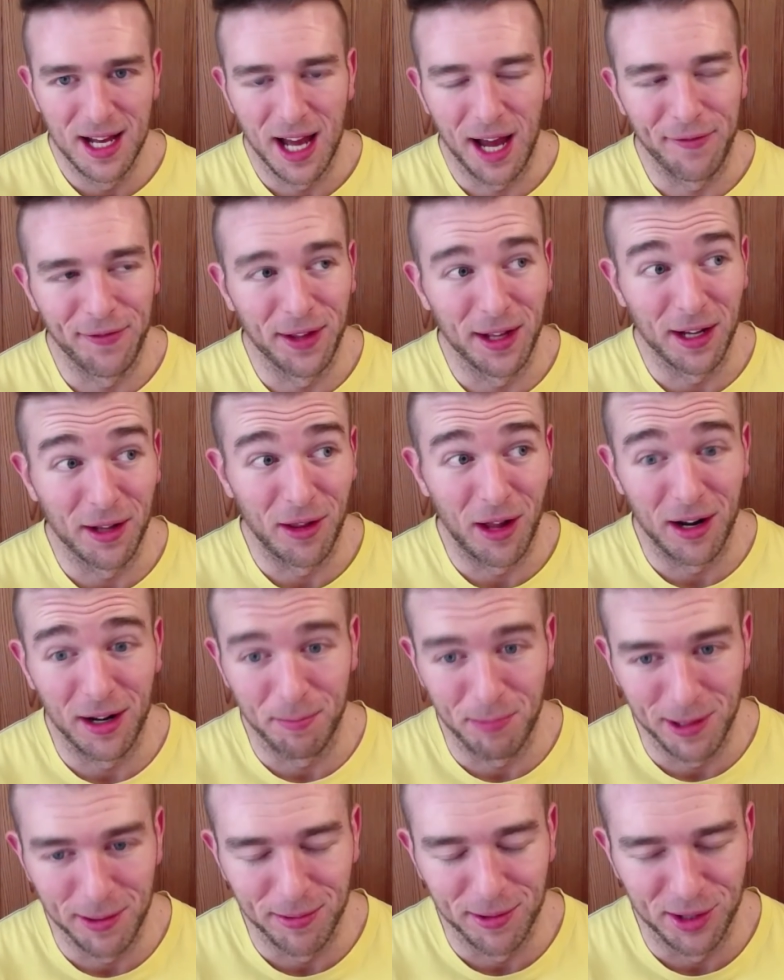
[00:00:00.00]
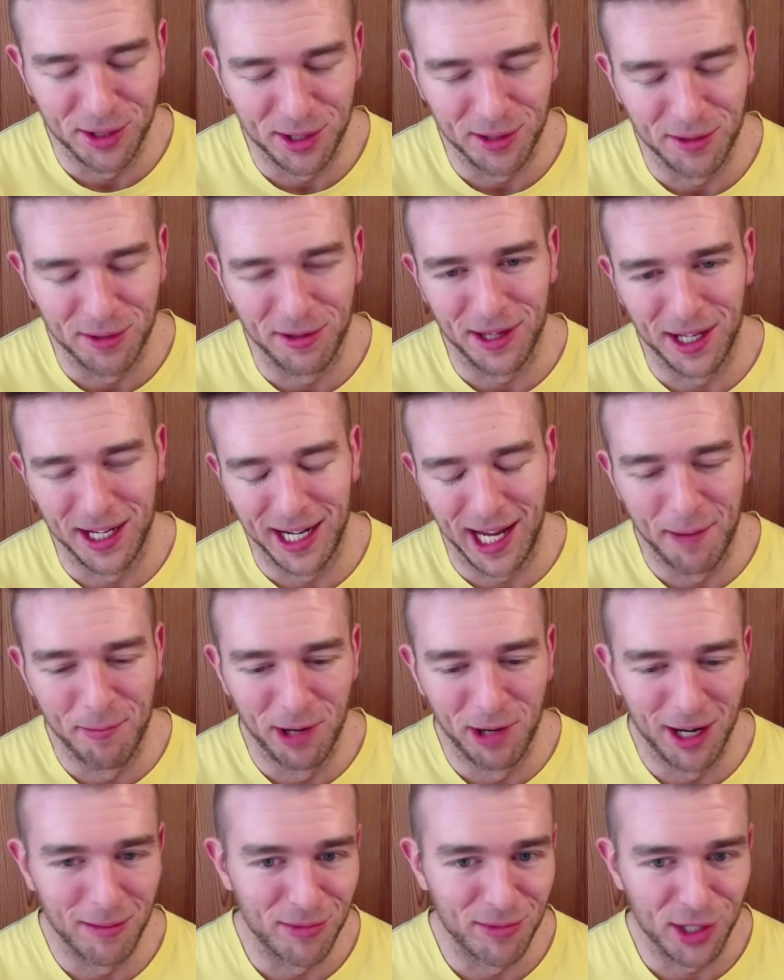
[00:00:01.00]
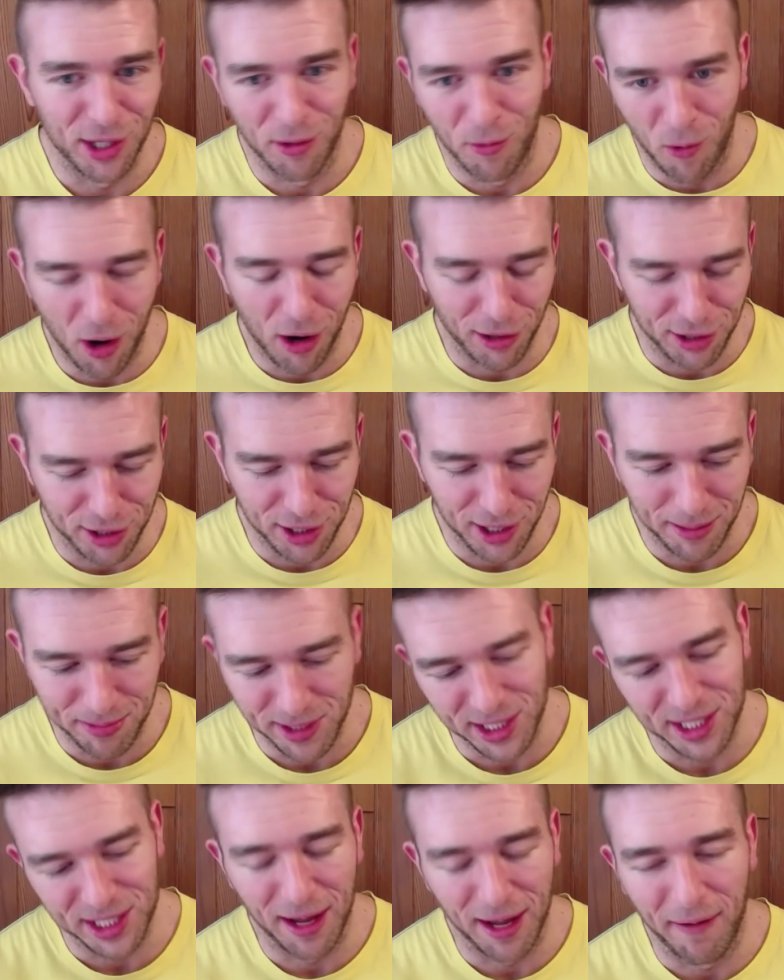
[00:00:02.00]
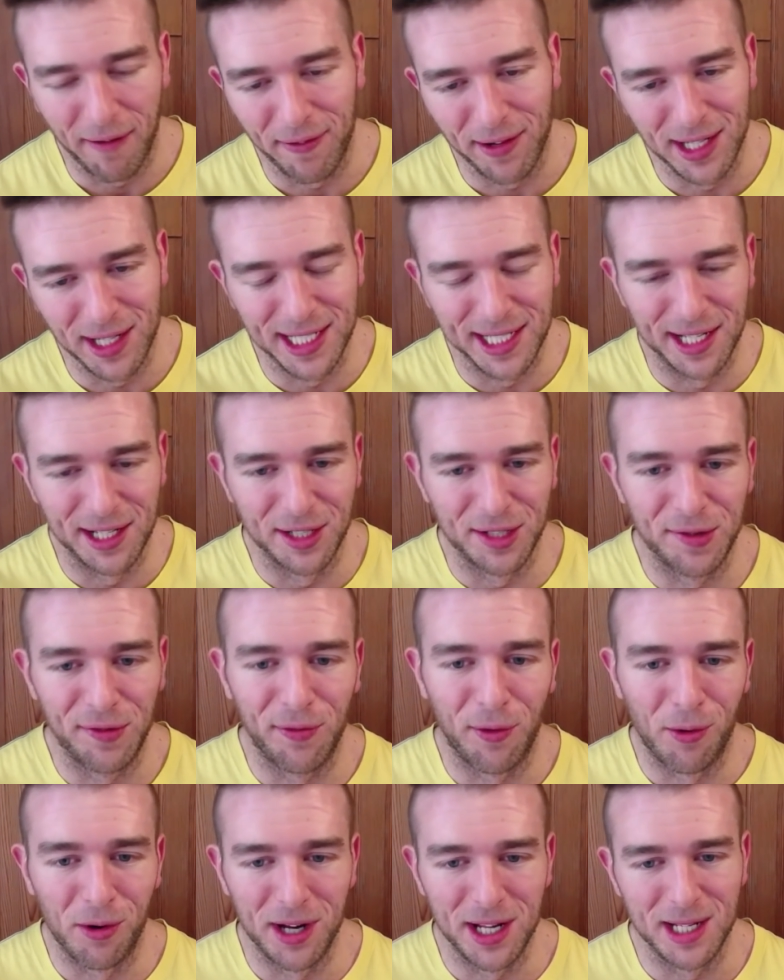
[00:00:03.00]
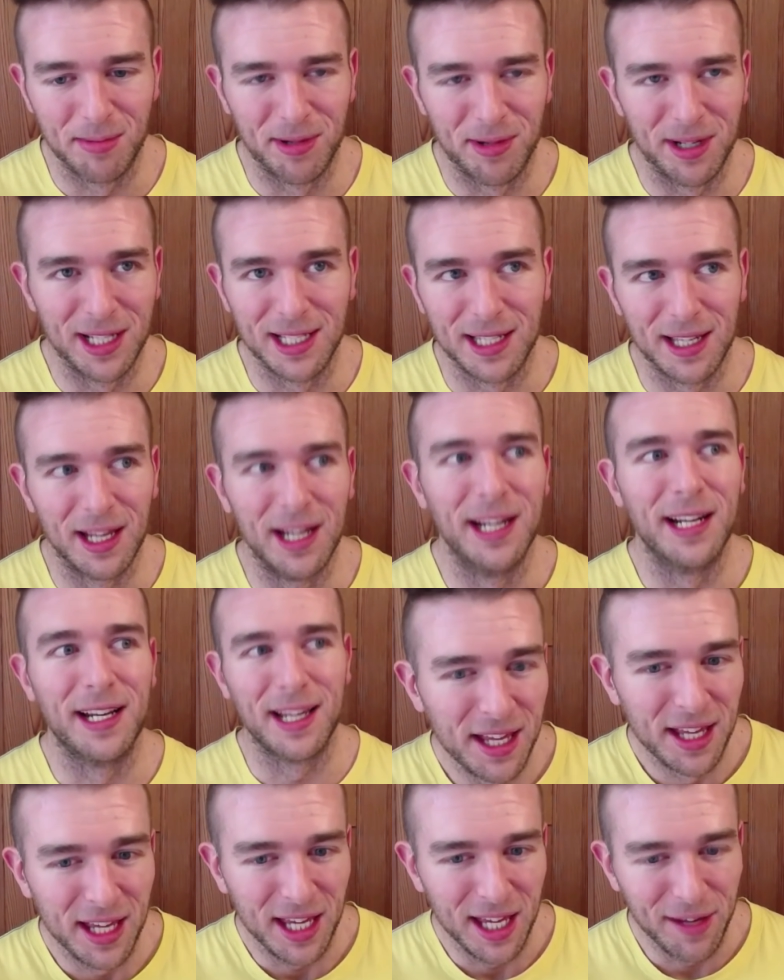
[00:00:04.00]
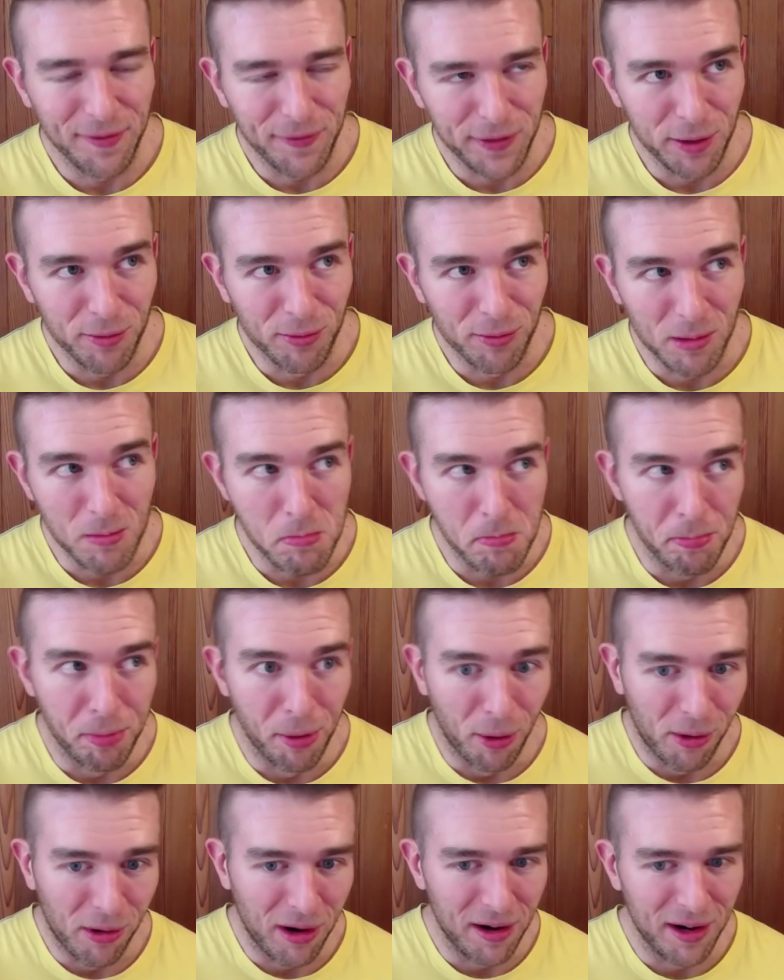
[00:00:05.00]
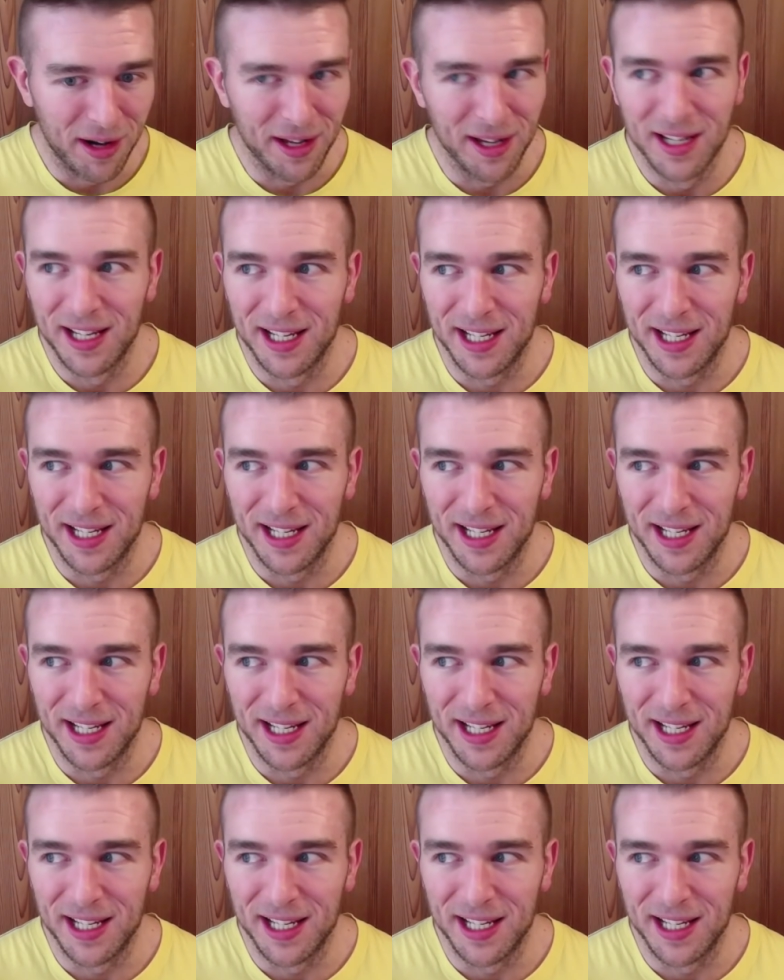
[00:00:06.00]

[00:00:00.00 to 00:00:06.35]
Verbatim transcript: I feel like a lot of people do think Eminem's like washed up and stuff because he's in his forties, but it's like if you were born